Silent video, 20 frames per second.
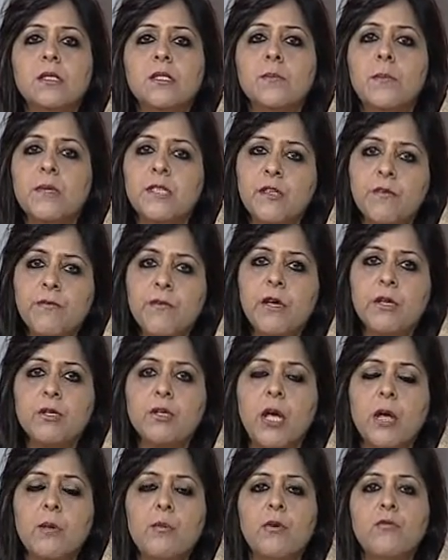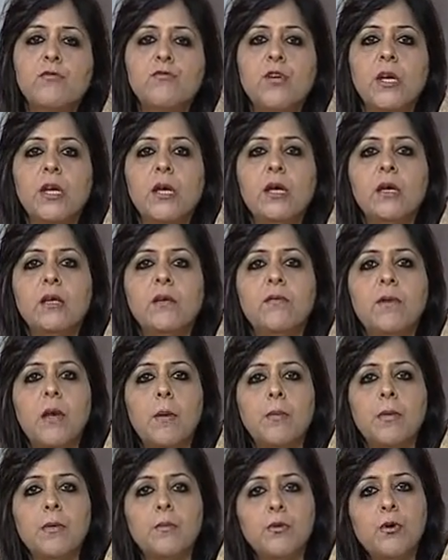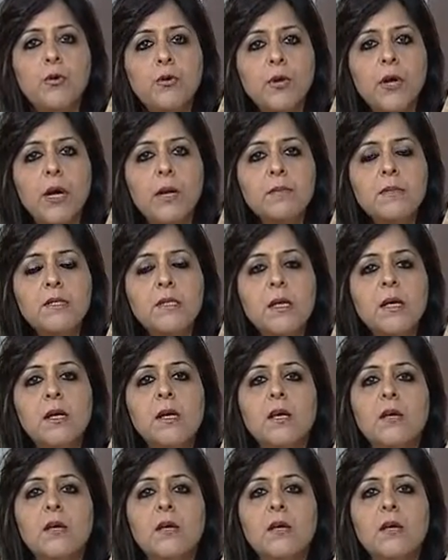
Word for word: specific type of training and development programs